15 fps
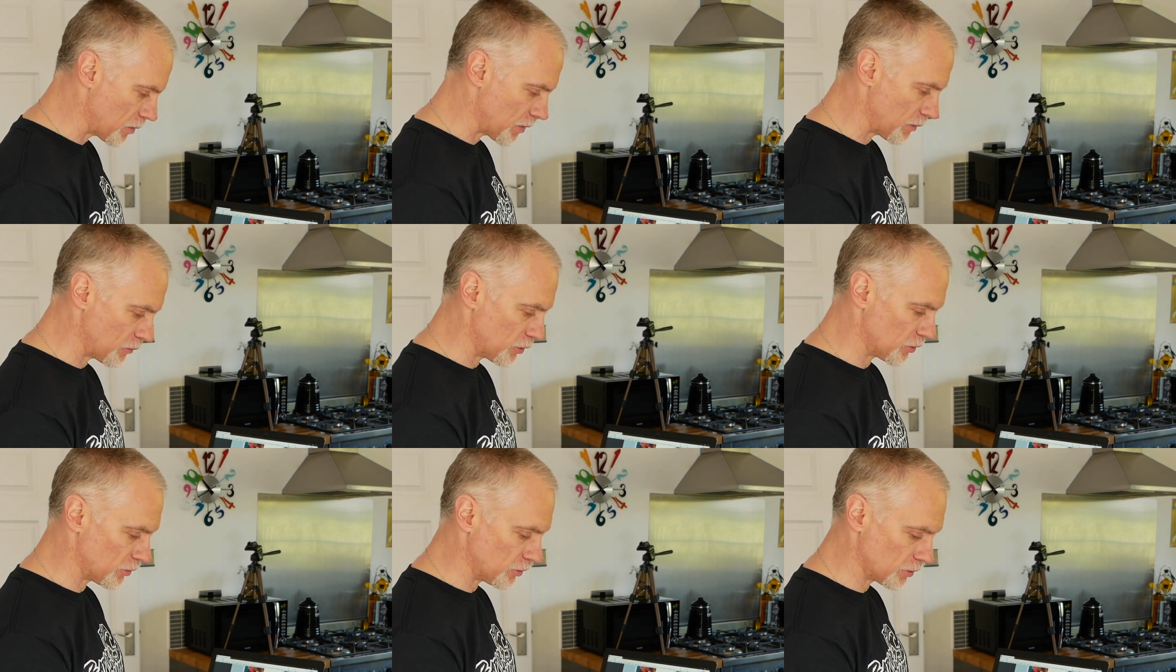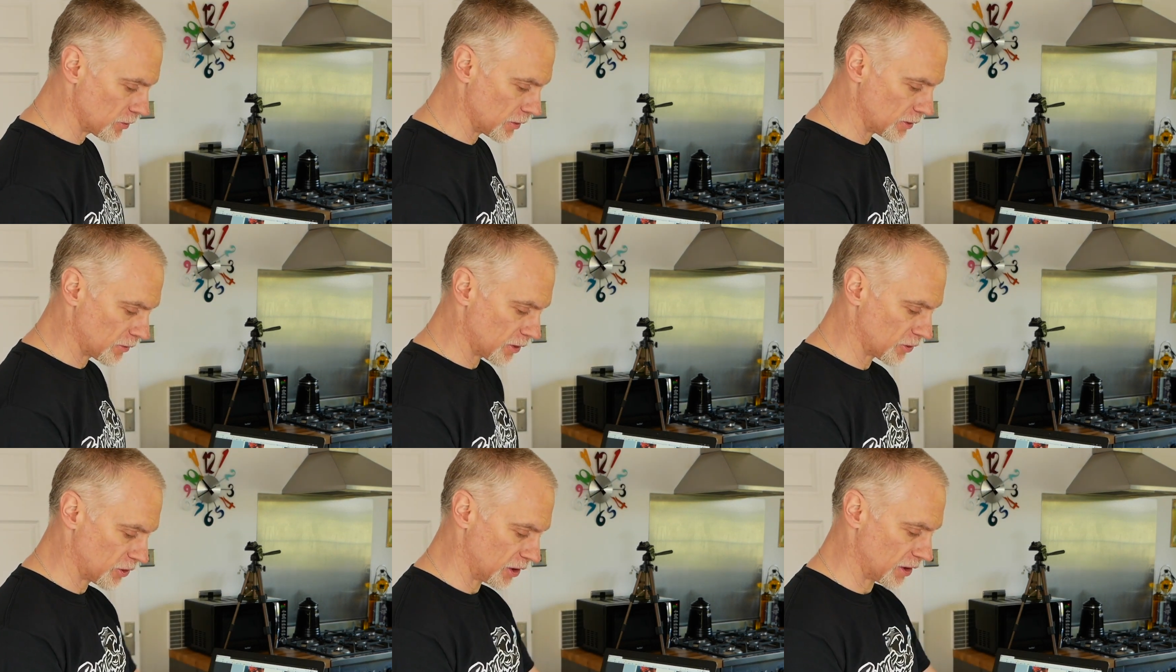be a bit more awkward
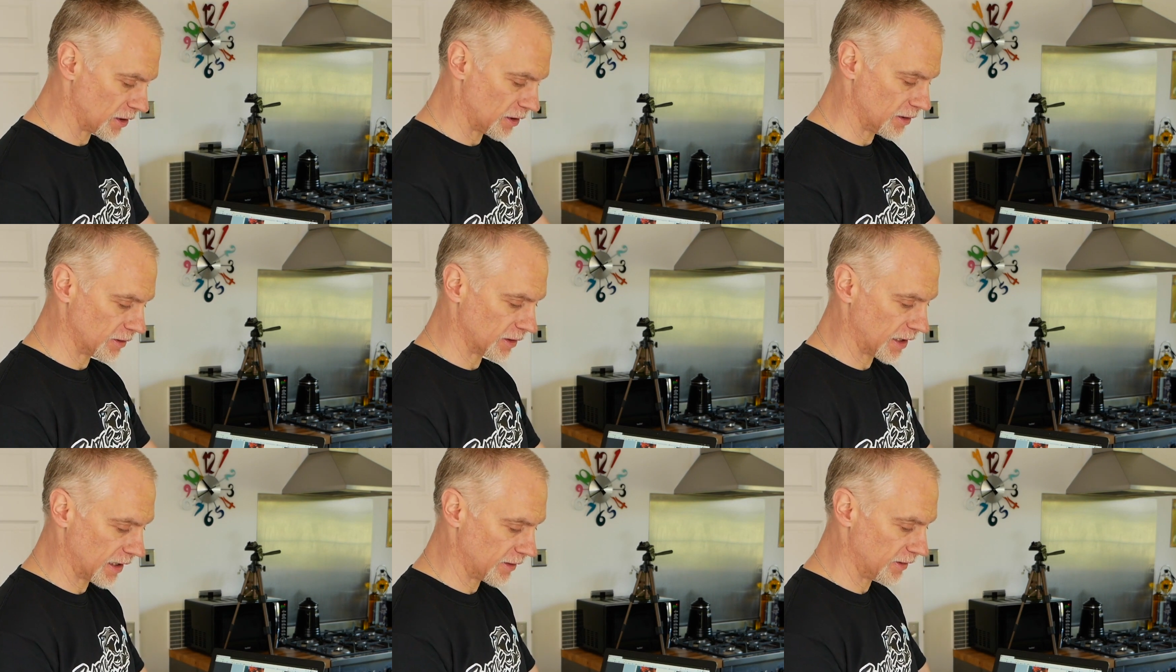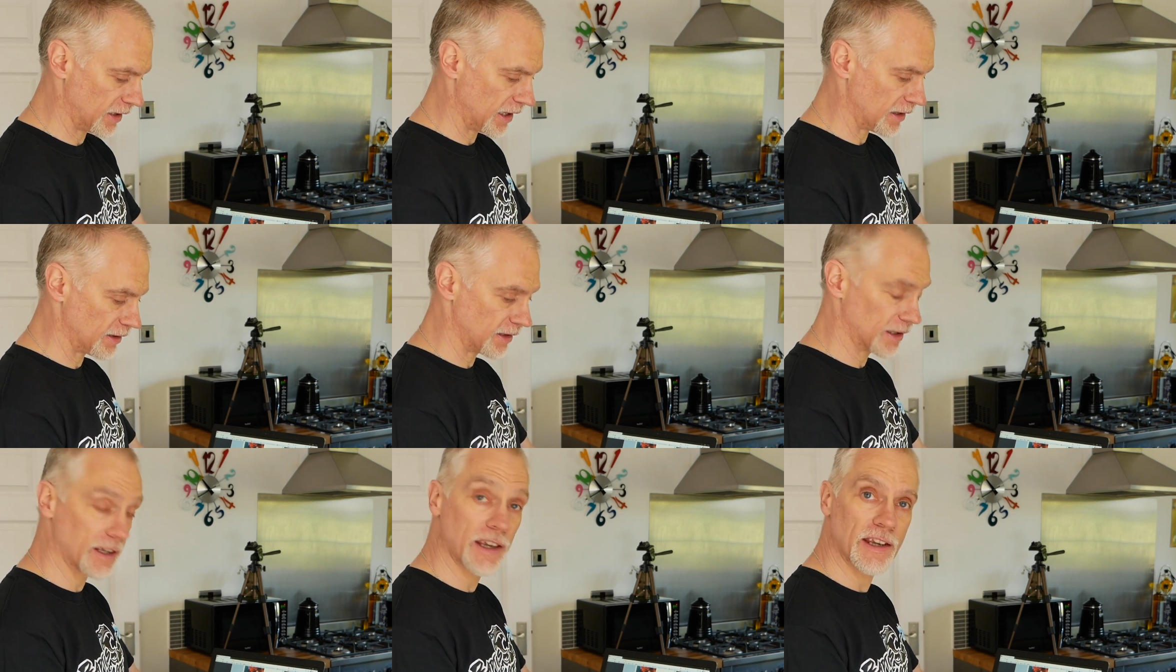because you can't get the
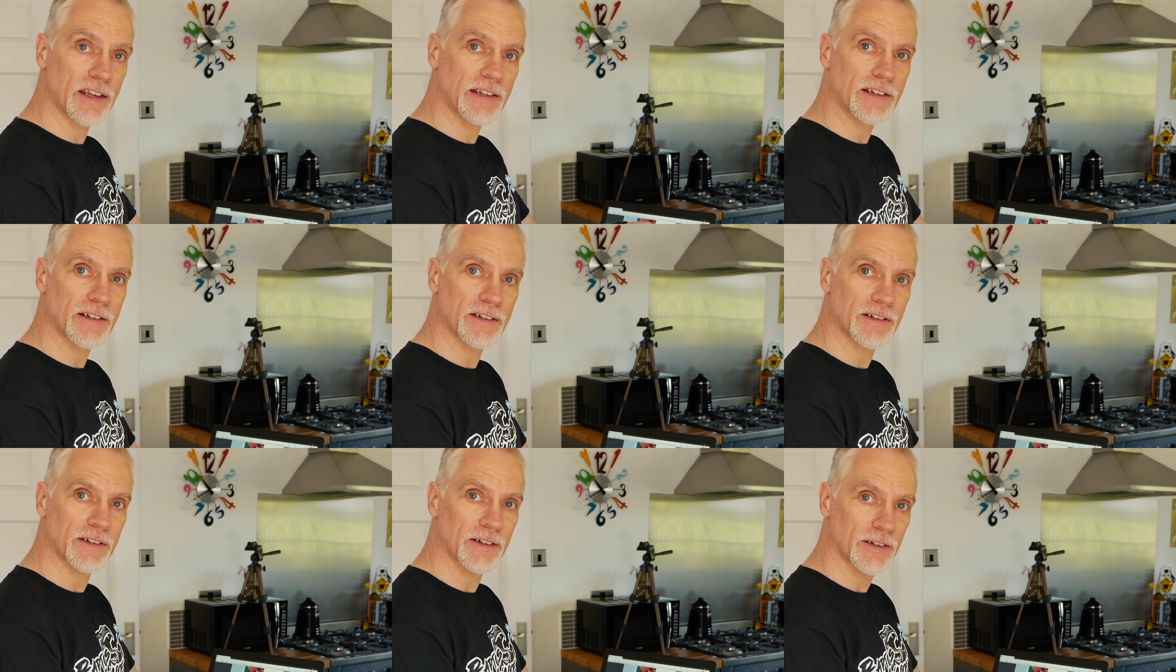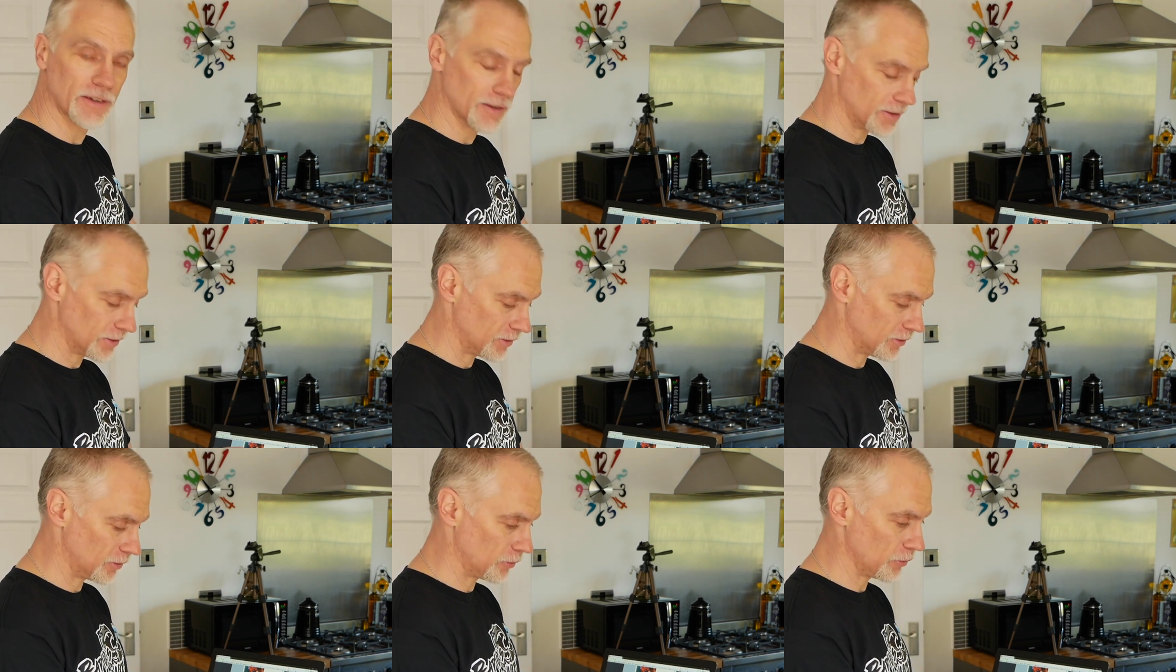Allen key
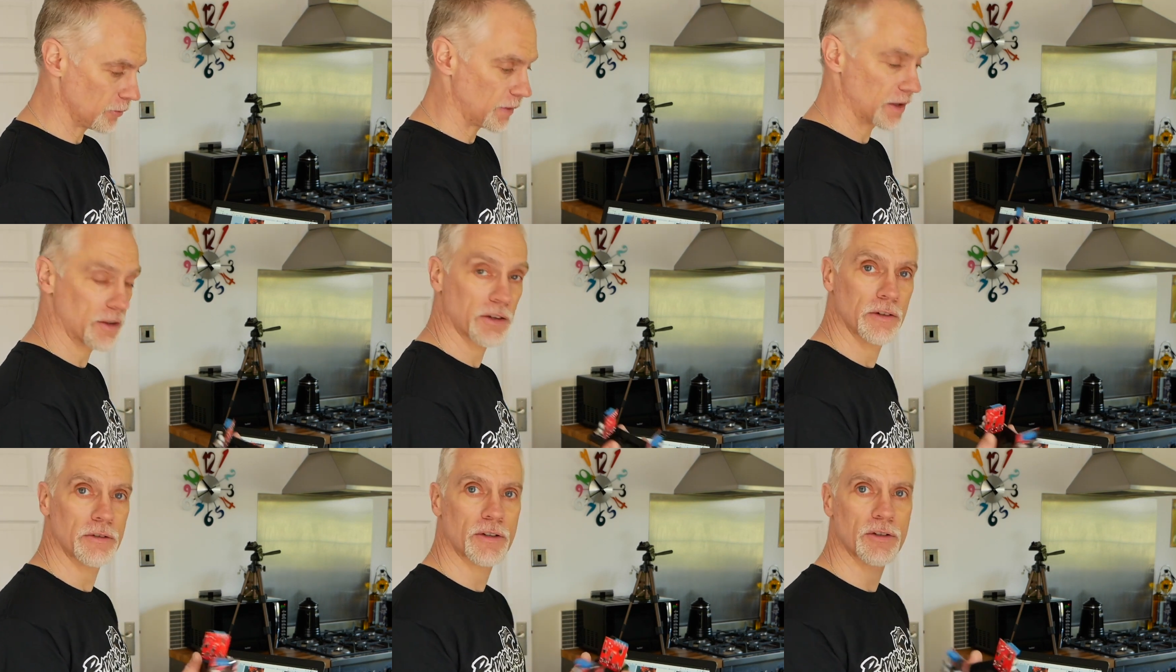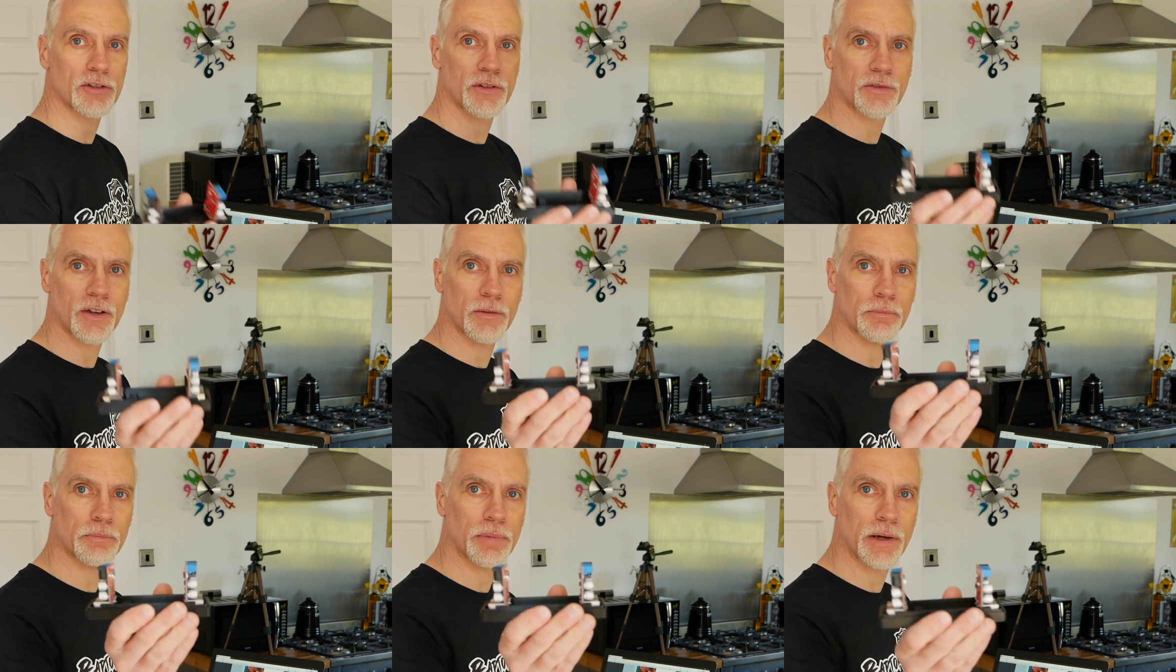all the way through because you've
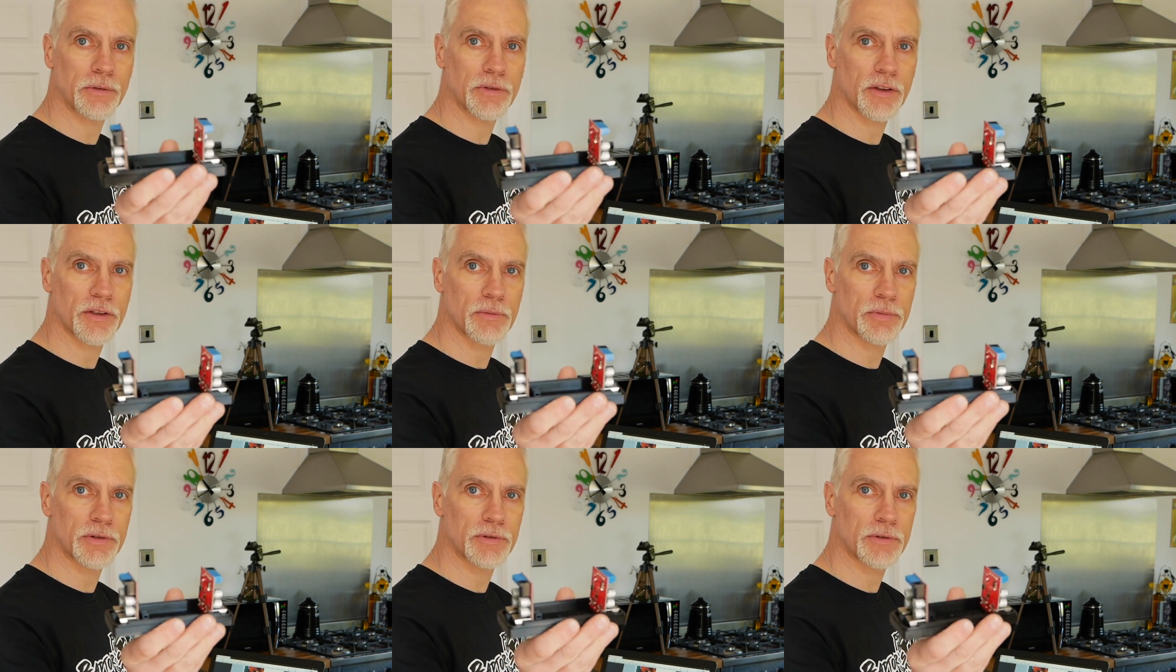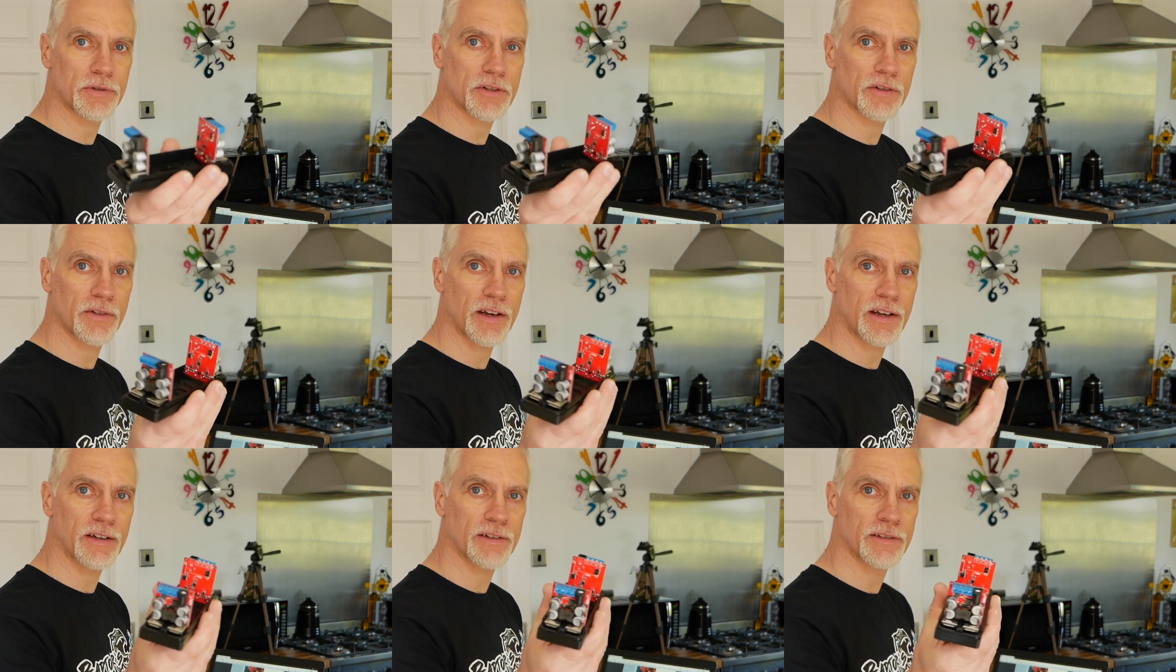got both of the boards are
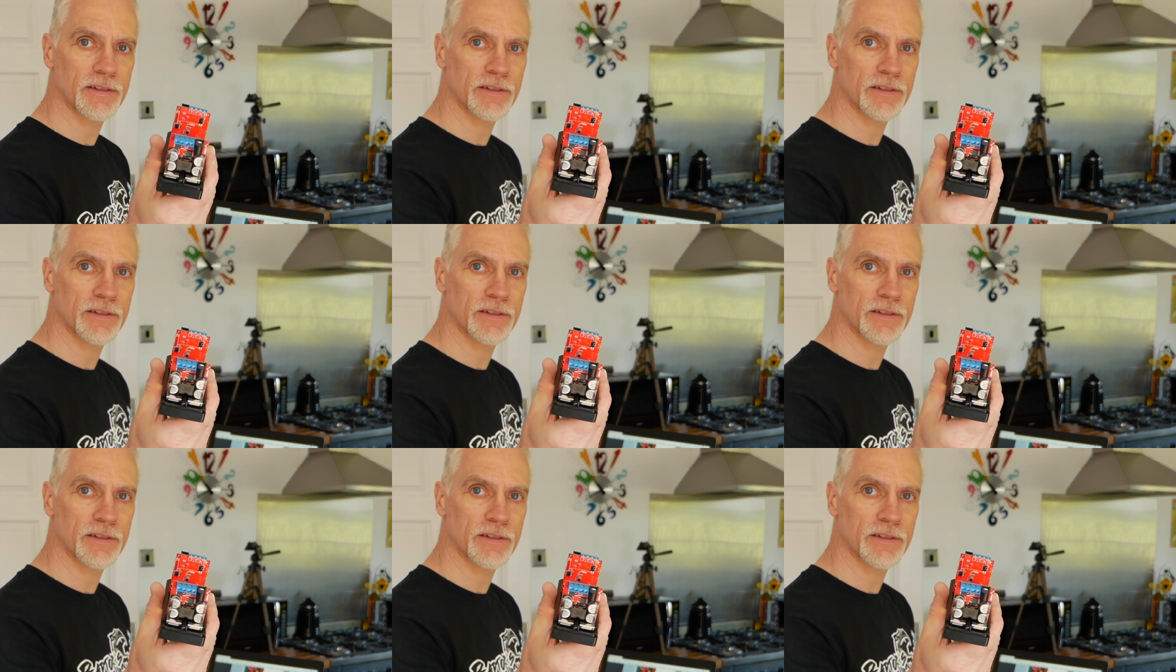in.